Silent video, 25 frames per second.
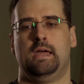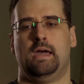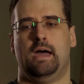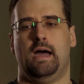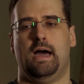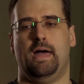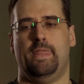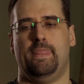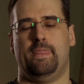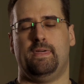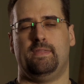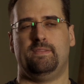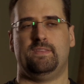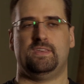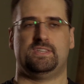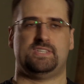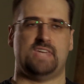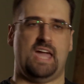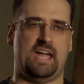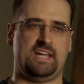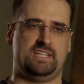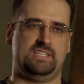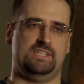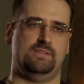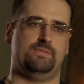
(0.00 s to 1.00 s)
And then there's
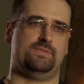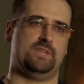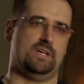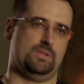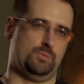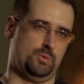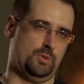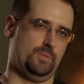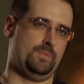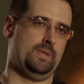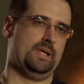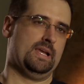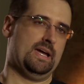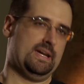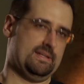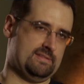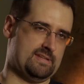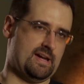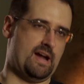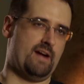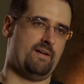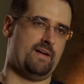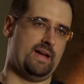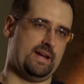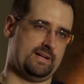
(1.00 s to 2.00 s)
active that would be like
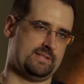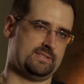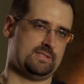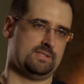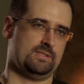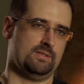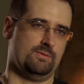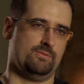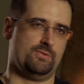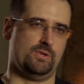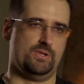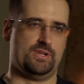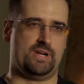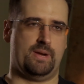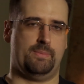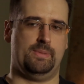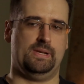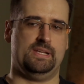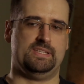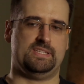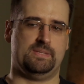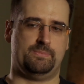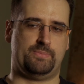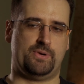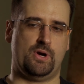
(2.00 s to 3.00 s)
direct
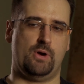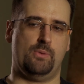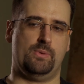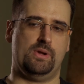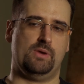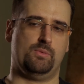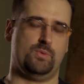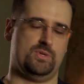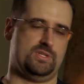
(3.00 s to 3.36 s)
vulnerability probing,